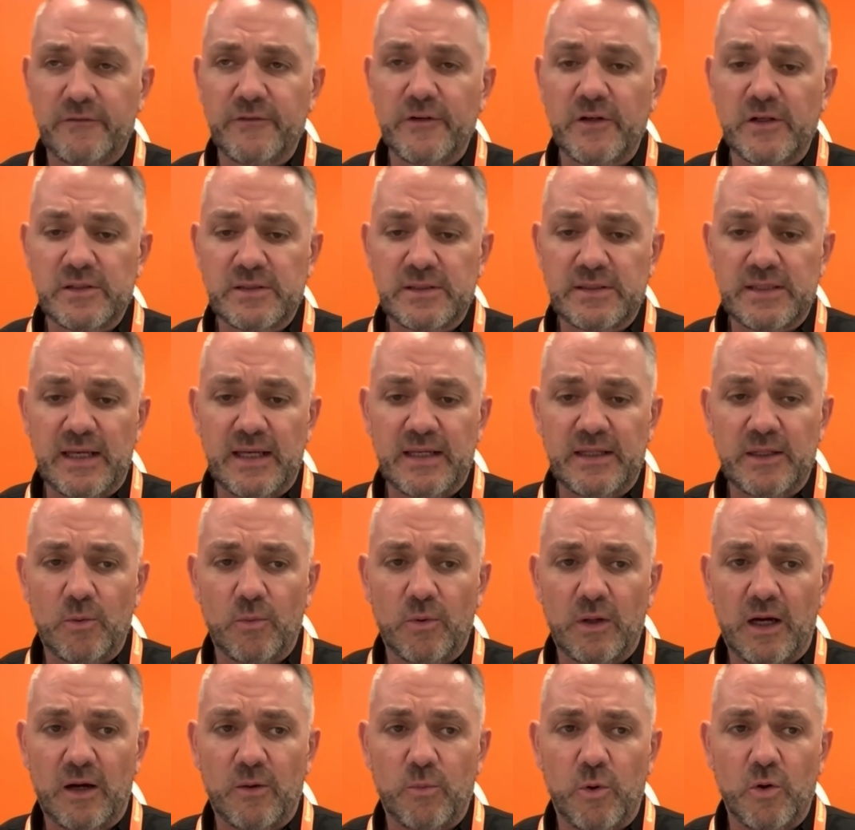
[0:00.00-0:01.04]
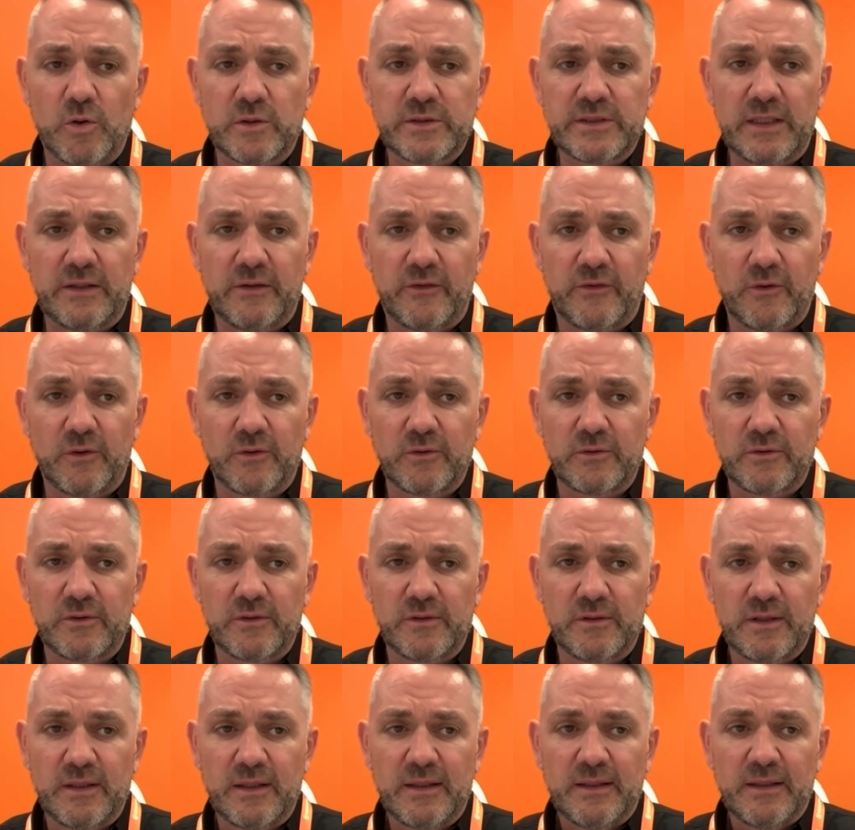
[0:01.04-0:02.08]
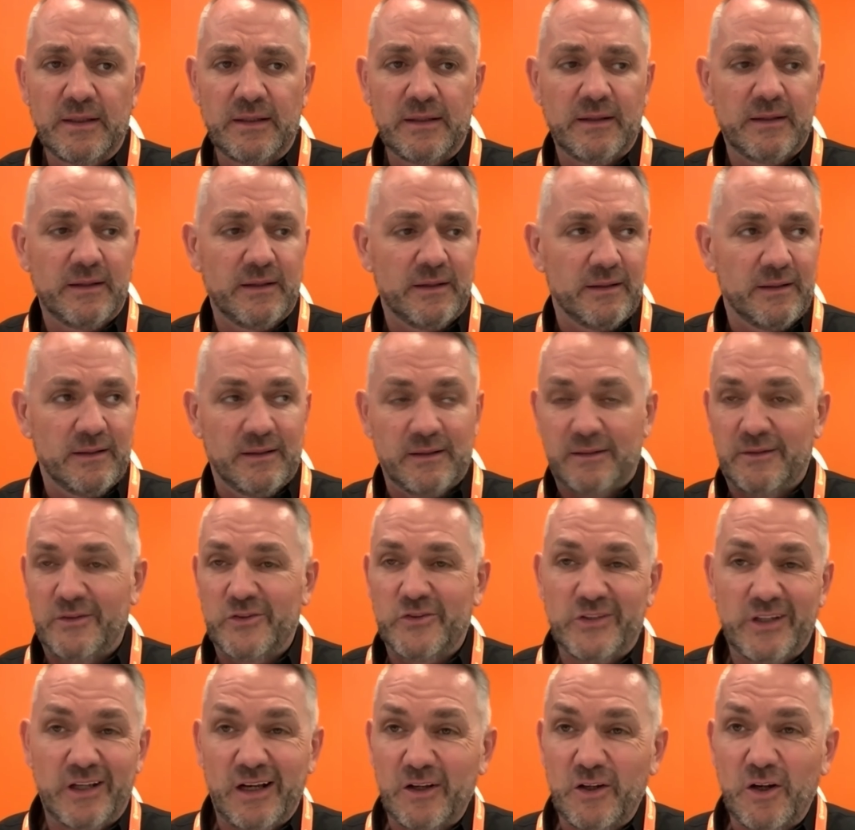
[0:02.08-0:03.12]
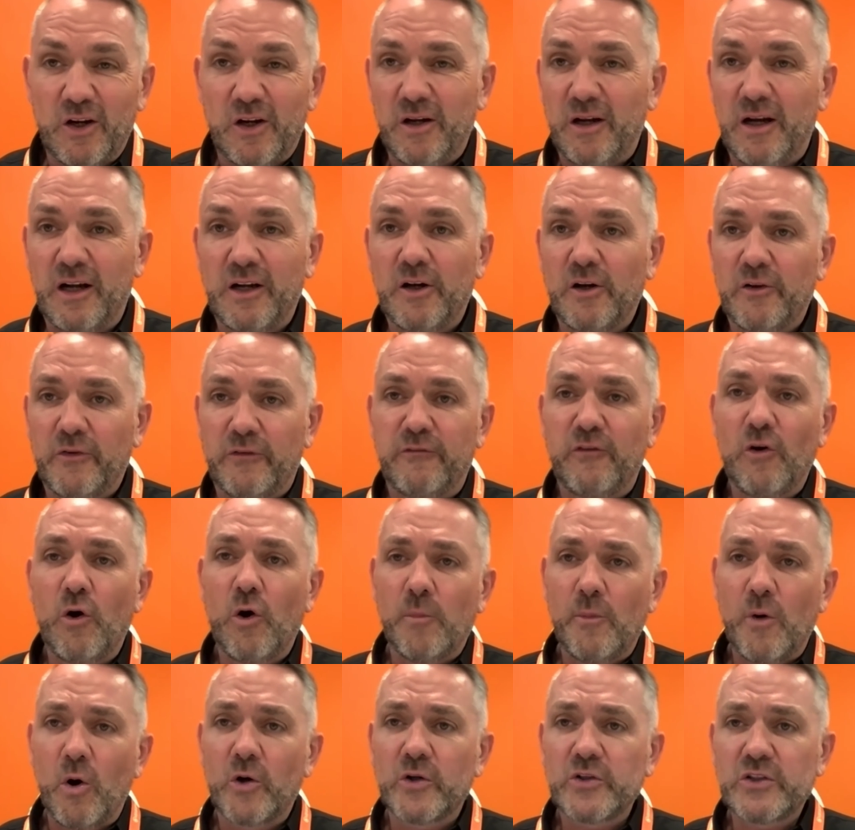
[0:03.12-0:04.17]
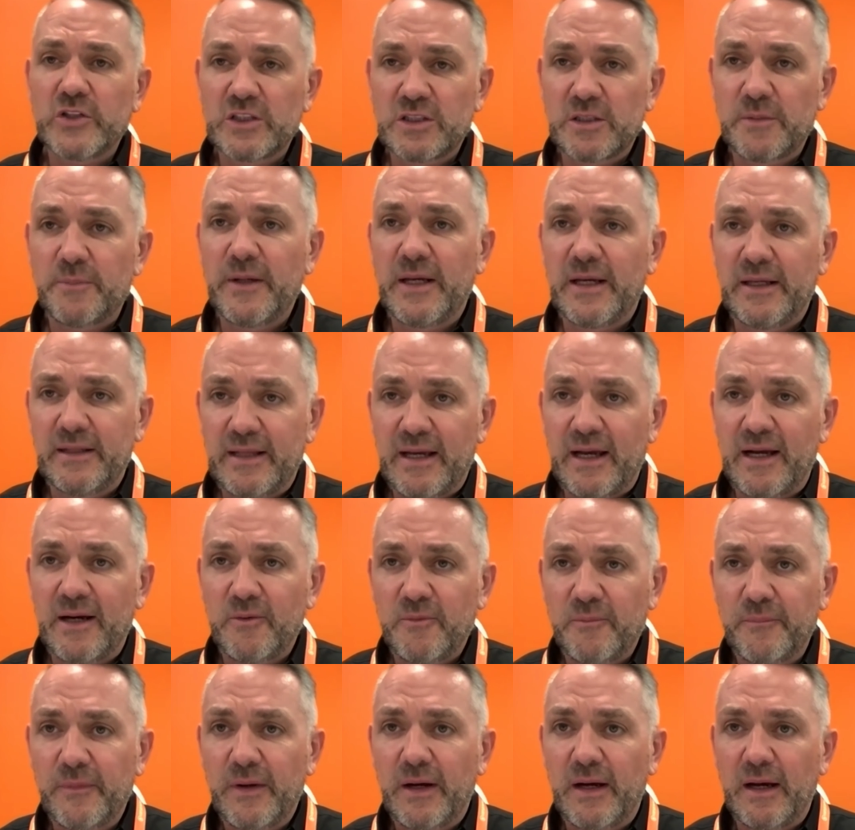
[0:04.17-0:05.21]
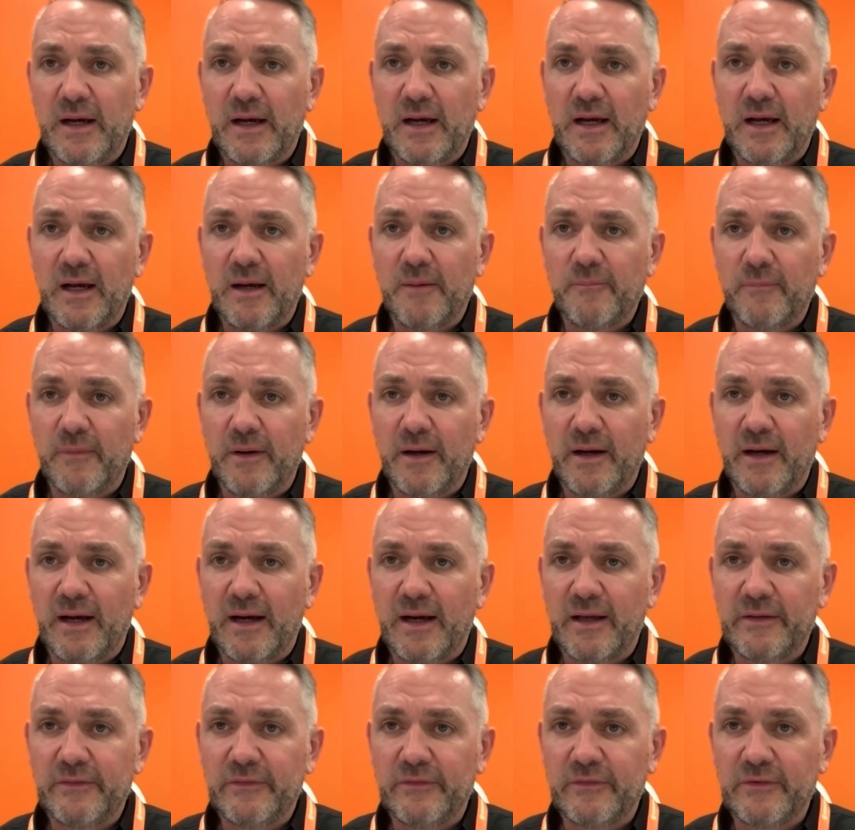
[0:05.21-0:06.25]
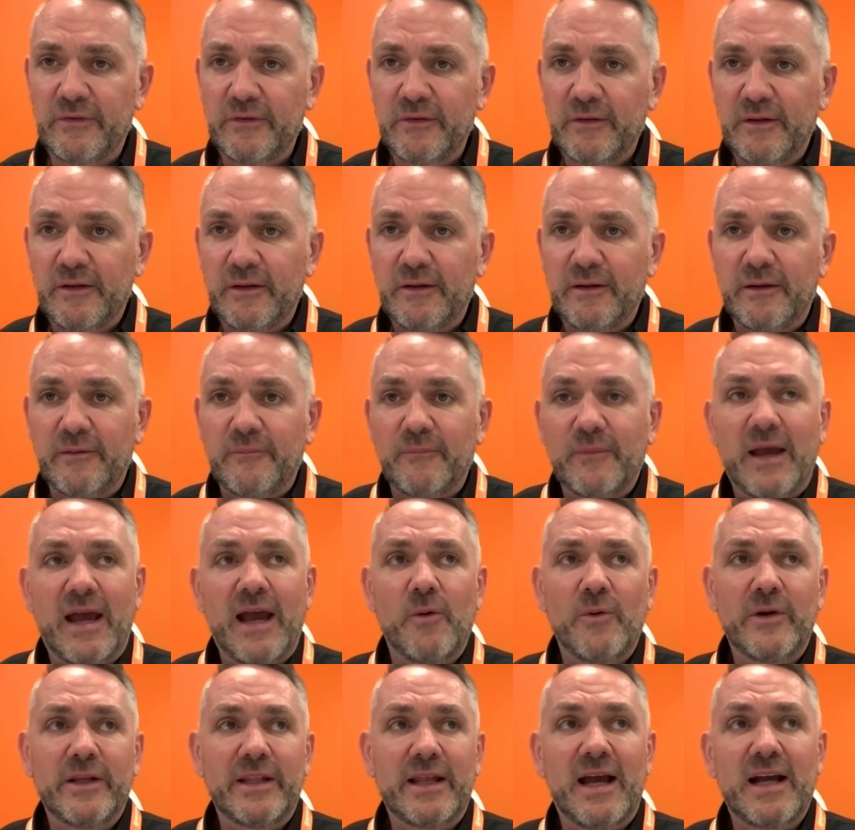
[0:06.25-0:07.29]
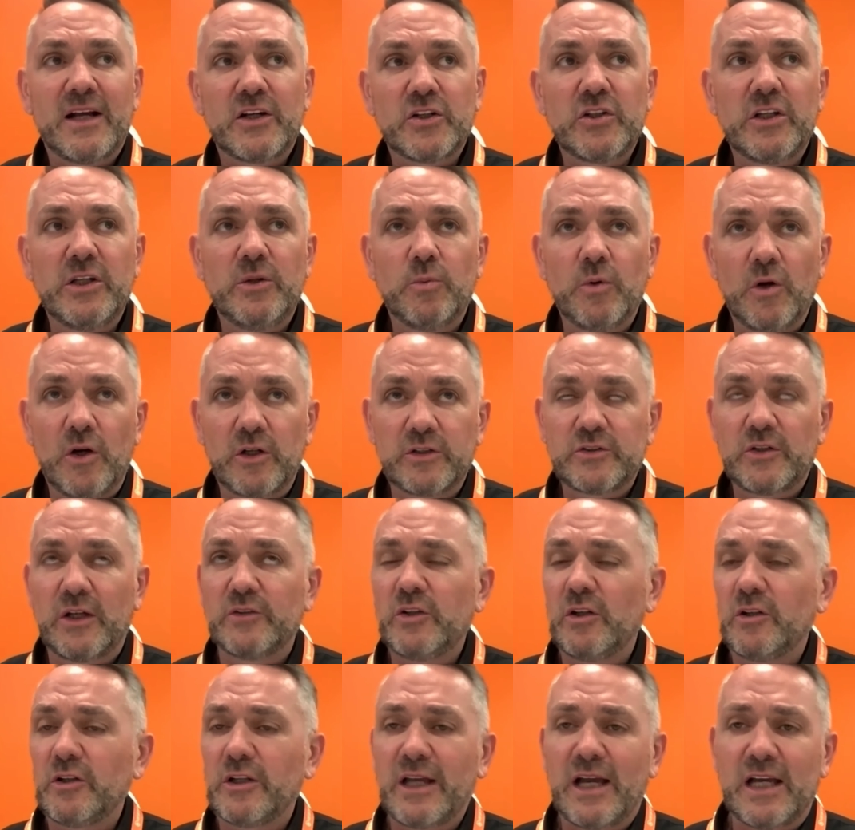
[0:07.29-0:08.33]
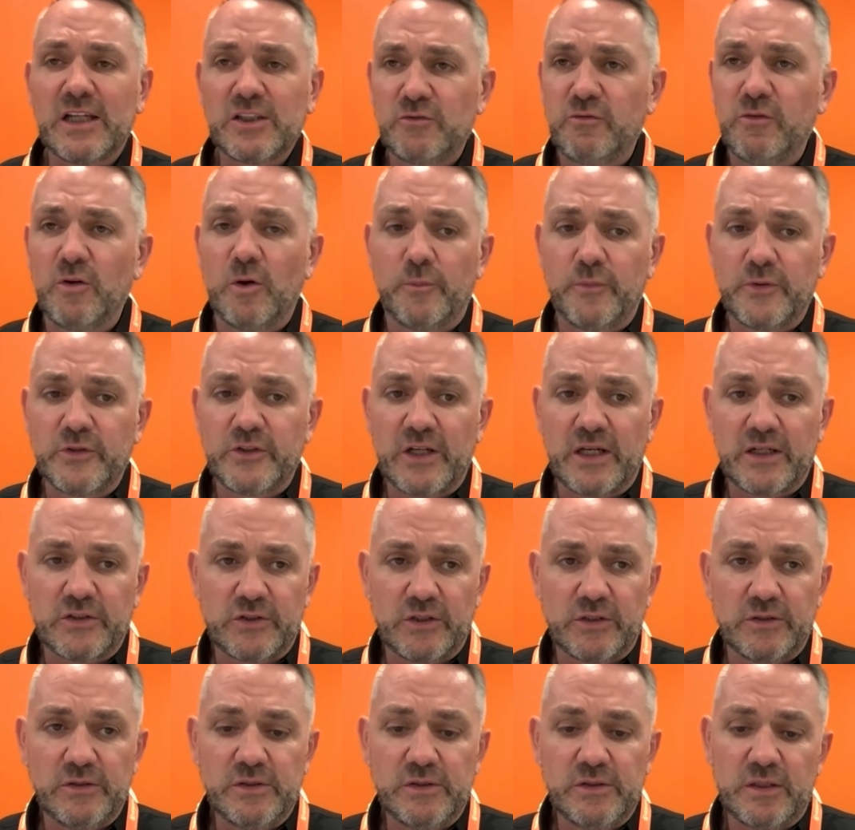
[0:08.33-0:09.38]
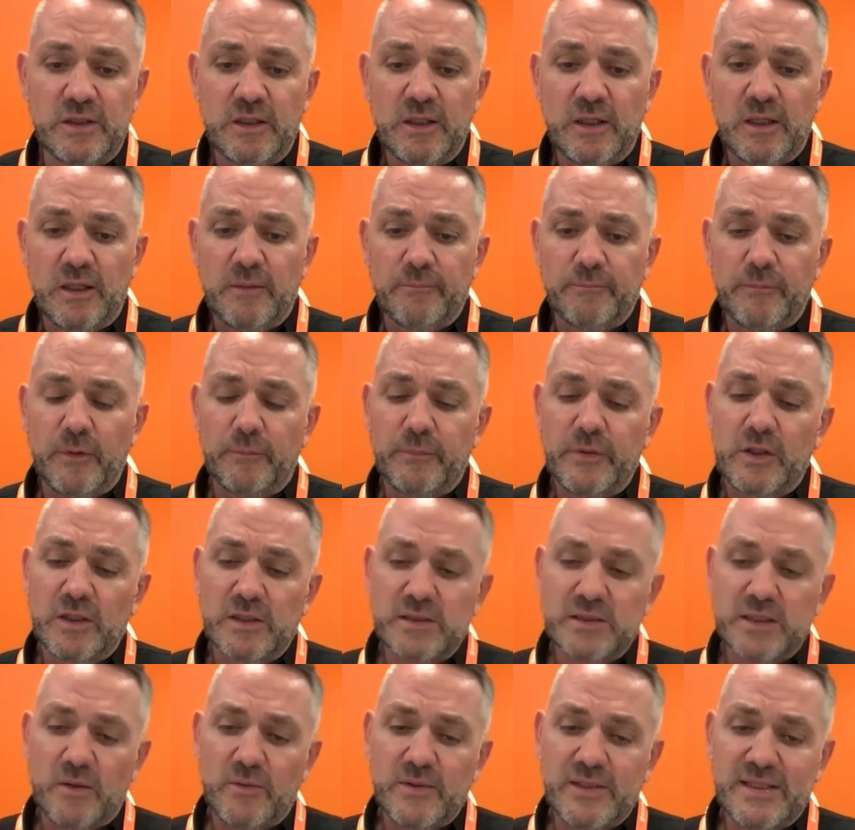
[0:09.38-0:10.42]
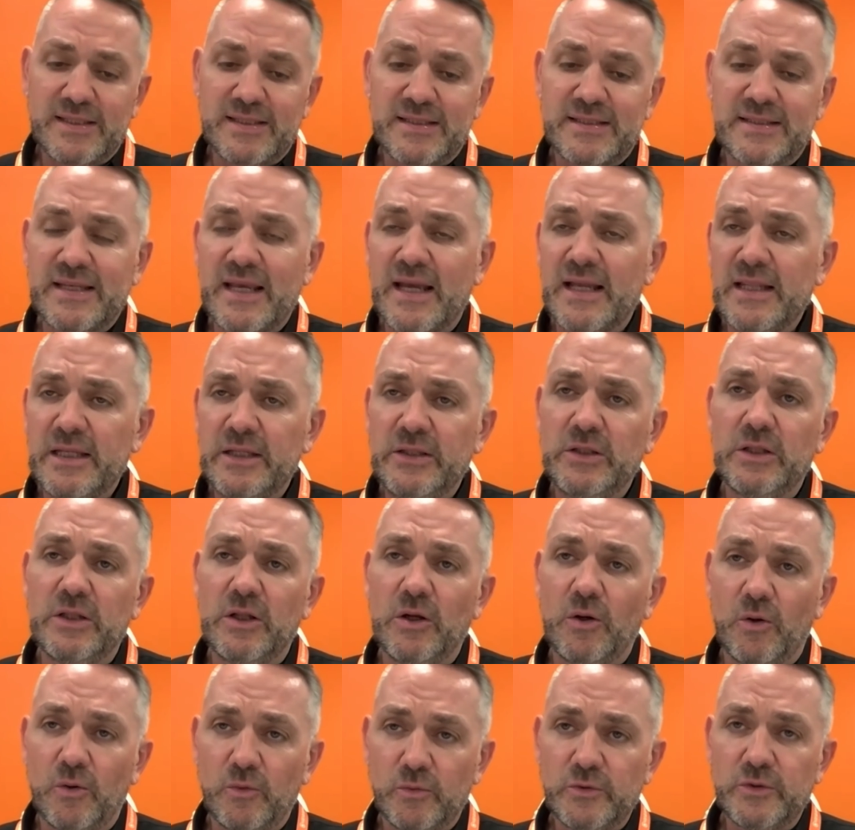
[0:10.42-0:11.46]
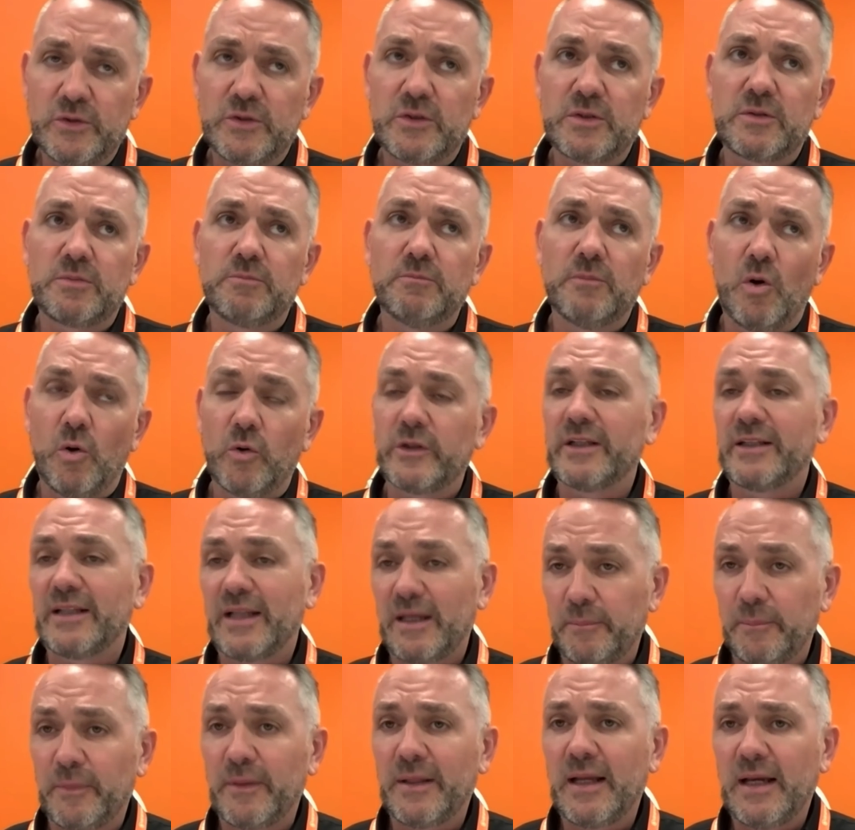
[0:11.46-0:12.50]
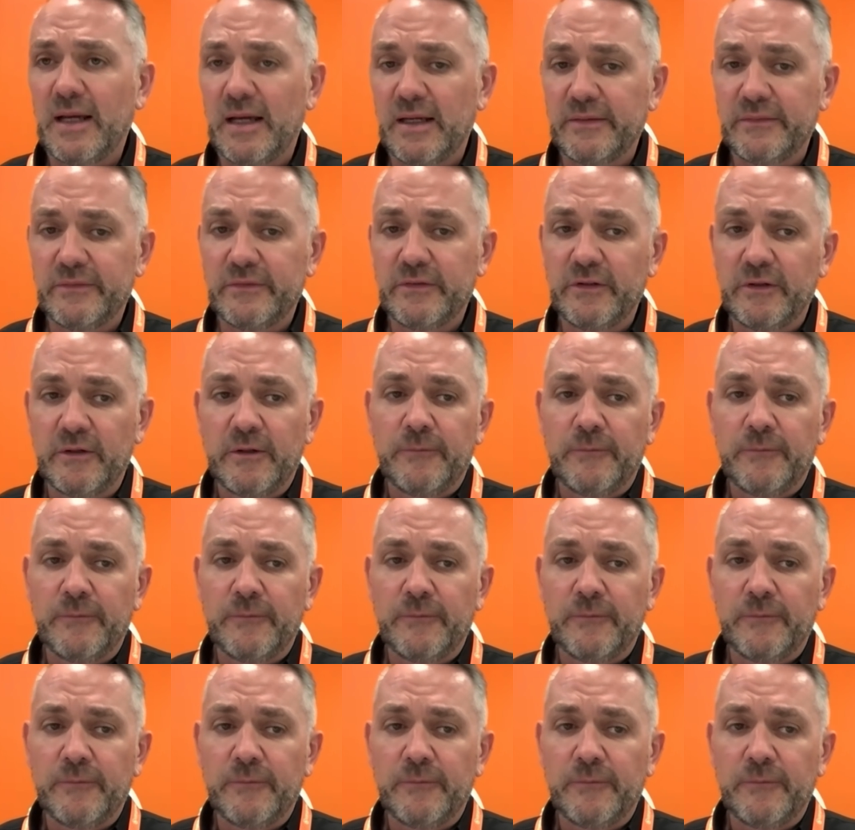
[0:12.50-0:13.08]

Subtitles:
first day. I walked in and thought, shit, I got 4 mortgages to pay now. And how it actually works. So I'd done cash flow projections, but because I was selling loads more than I planned,